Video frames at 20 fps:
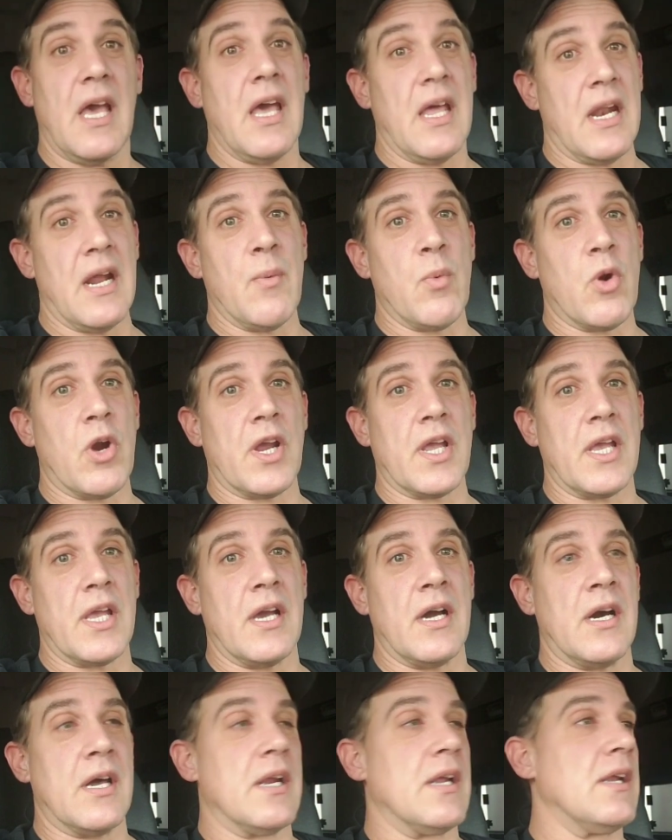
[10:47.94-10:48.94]
and I'm
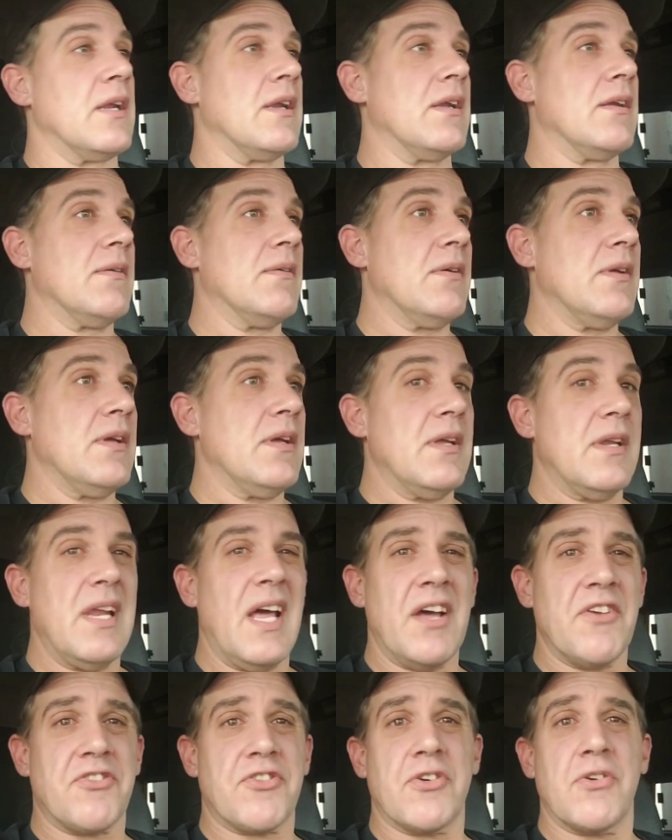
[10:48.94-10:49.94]
working on it.
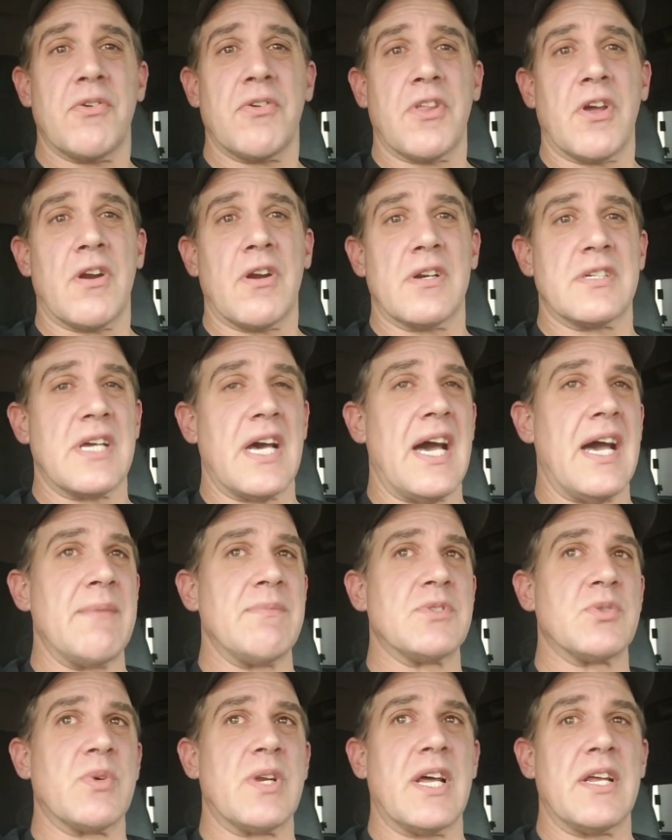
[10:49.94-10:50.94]
Now, true, there are
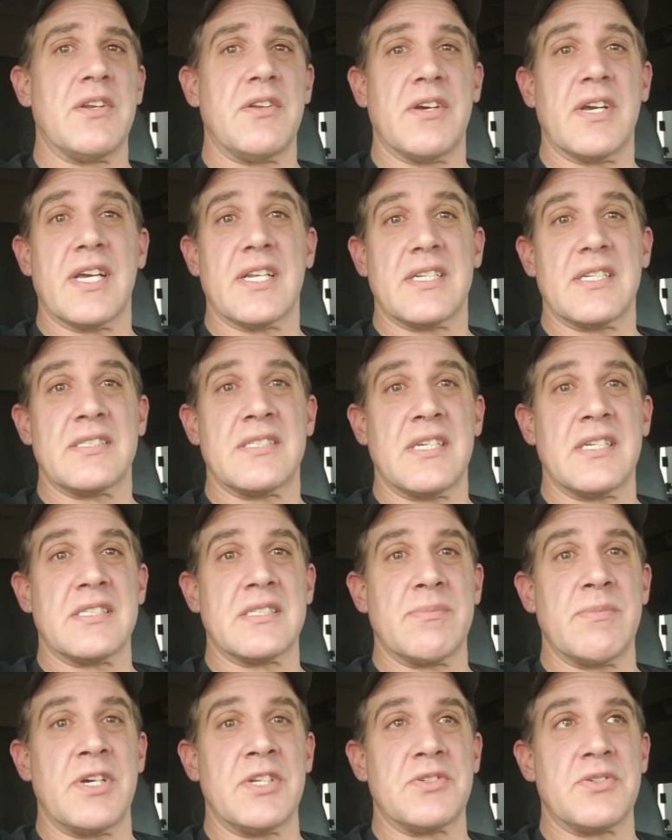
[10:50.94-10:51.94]
times when I do get to see
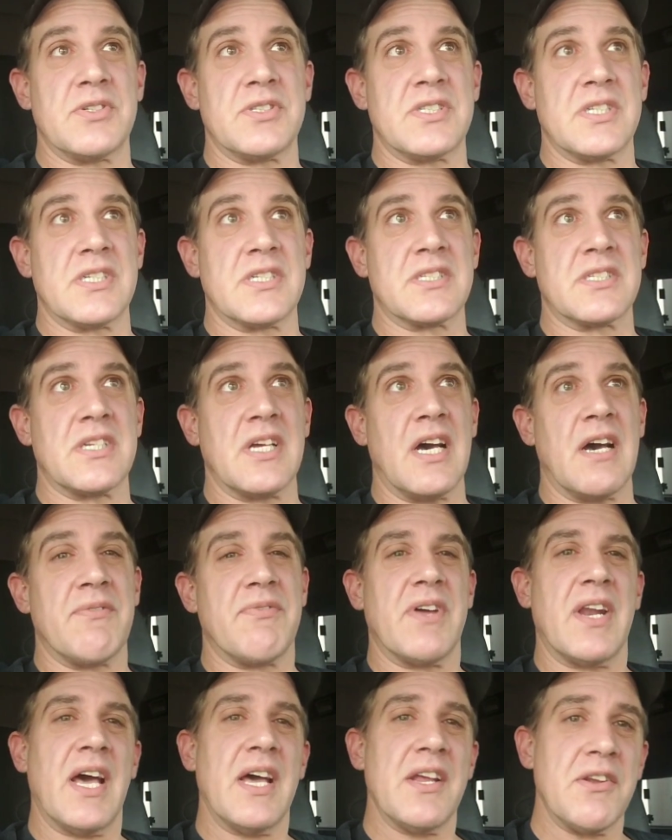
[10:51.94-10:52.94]
some interesting
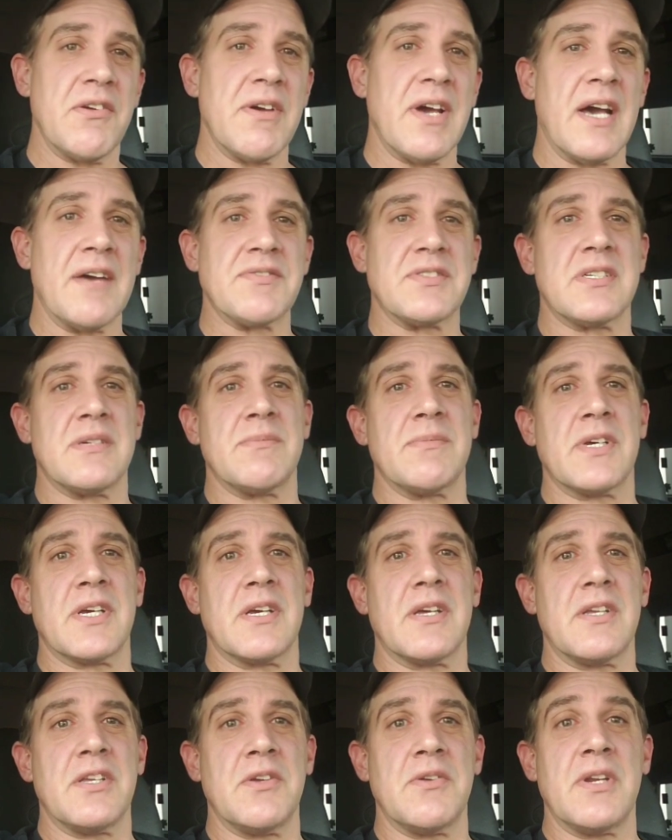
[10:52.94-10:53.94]
stuff, and I do have some
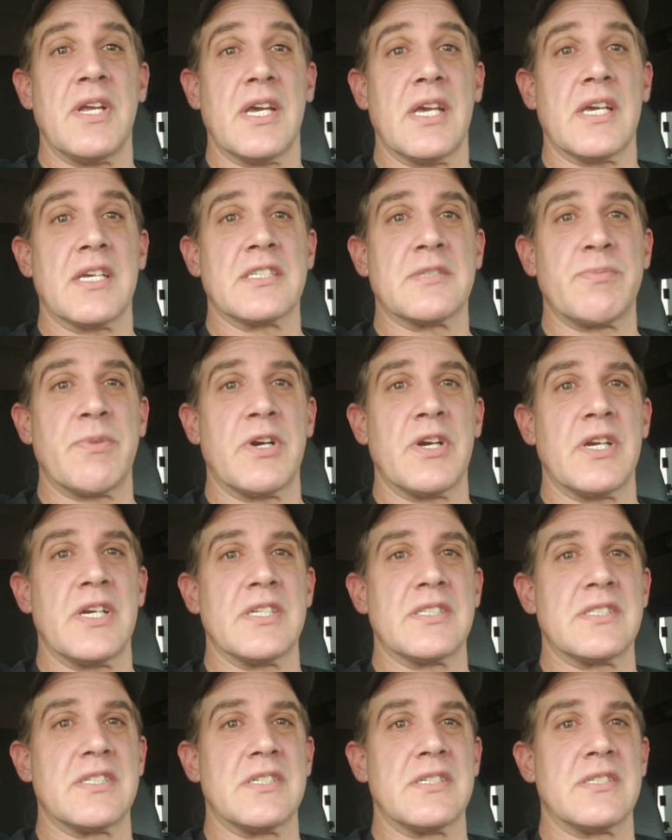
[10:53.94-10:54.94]
unique
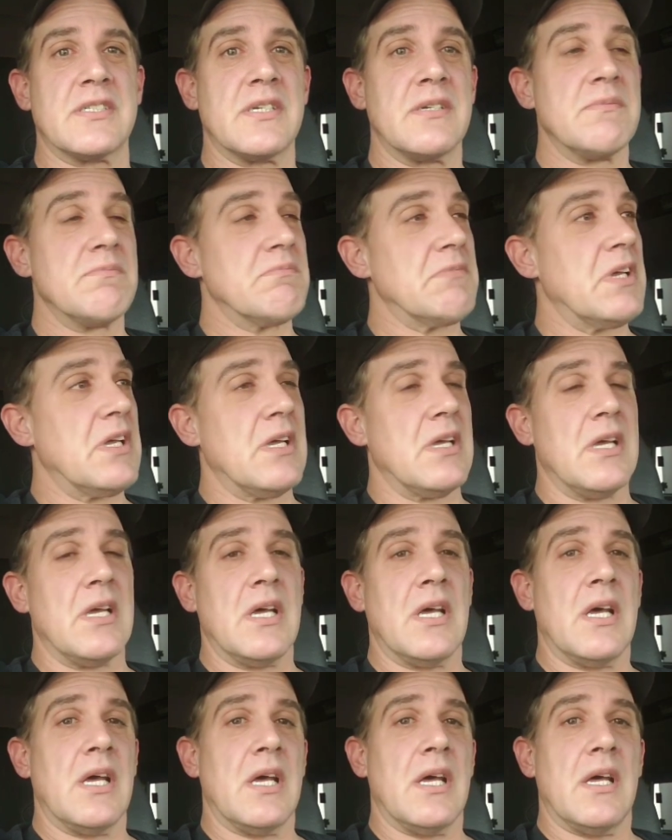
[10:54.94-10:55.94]
experiences
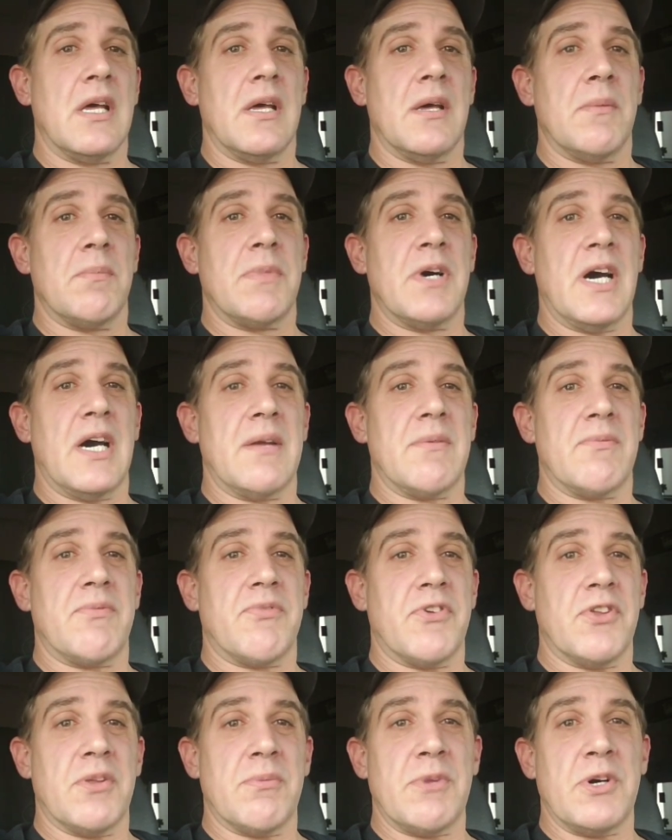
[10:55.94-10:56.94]
but
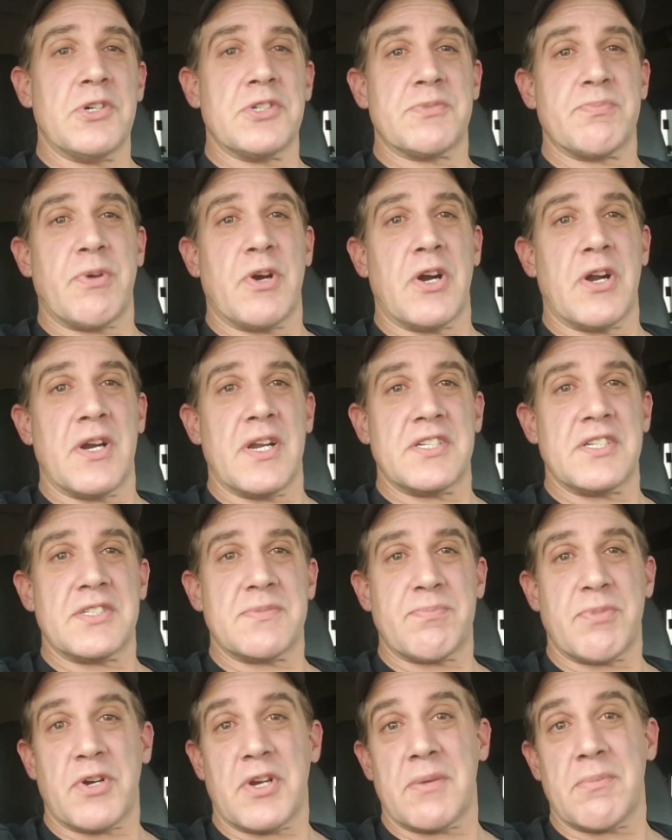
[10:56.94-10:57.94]
for the most part,
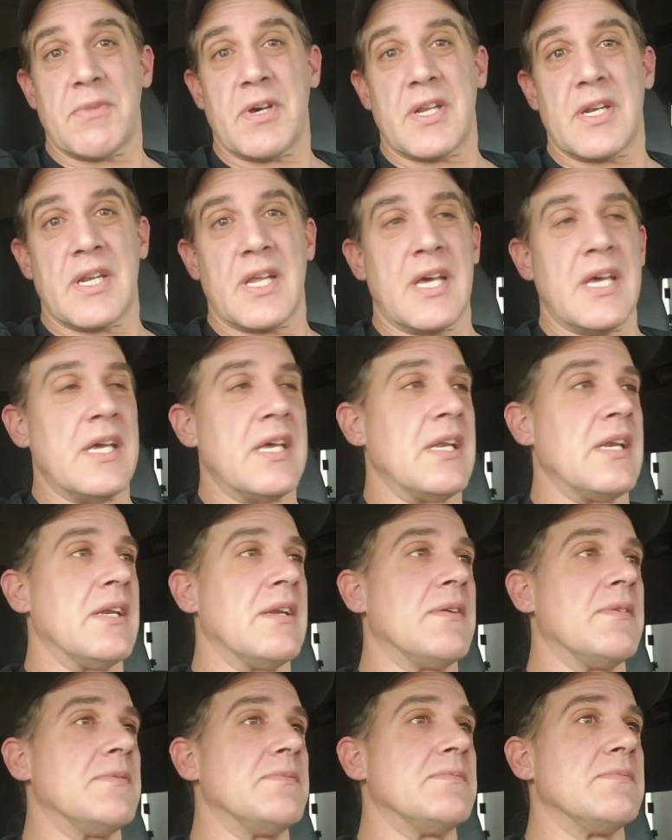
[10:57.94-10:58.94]
it's pretty
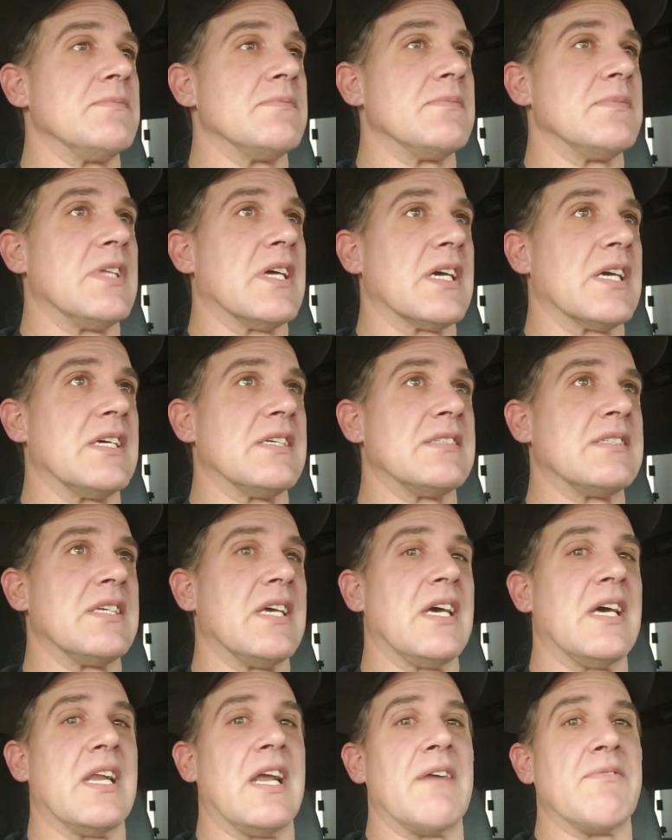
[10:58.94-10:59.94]
mundane. Like I
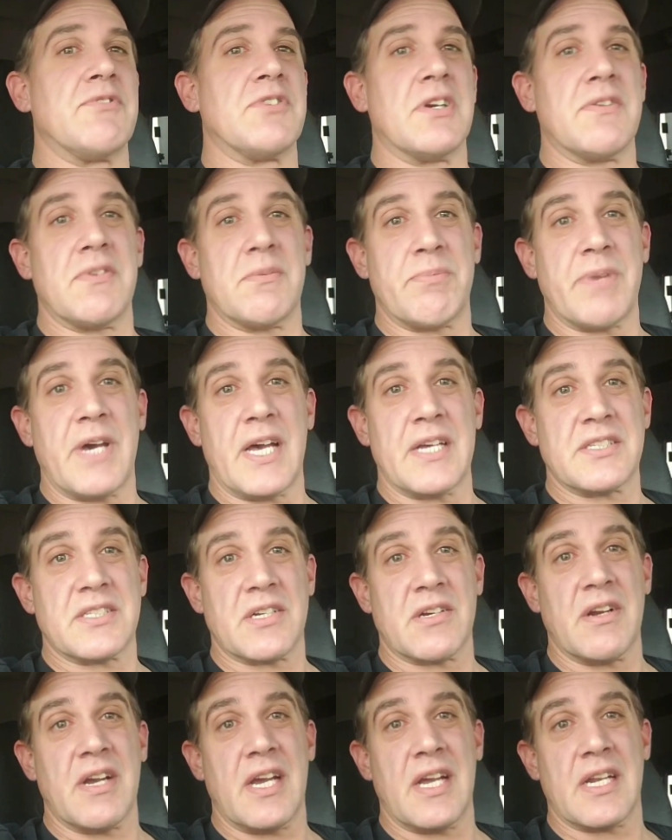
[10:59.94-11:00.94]
said, I've driven past
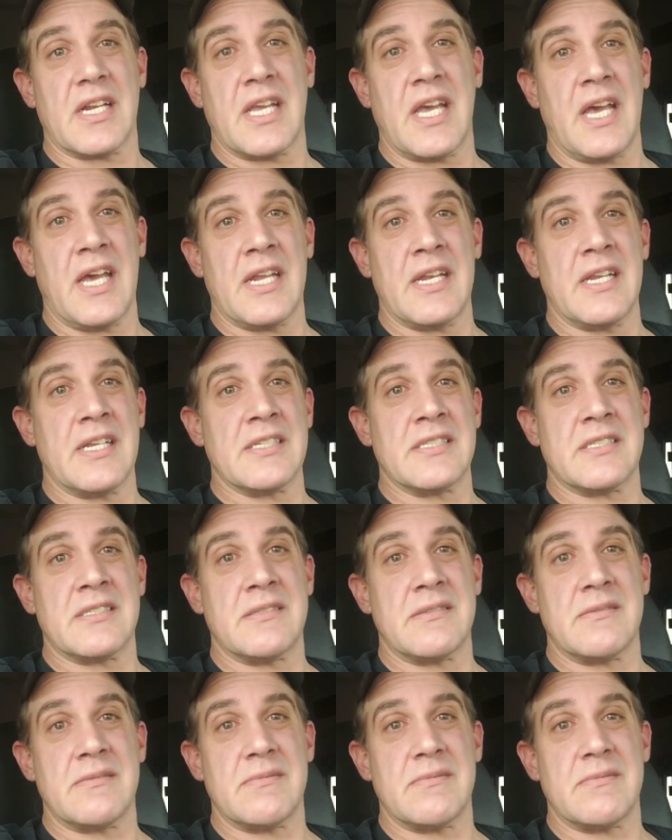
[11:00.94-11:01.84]
the Grand Canyon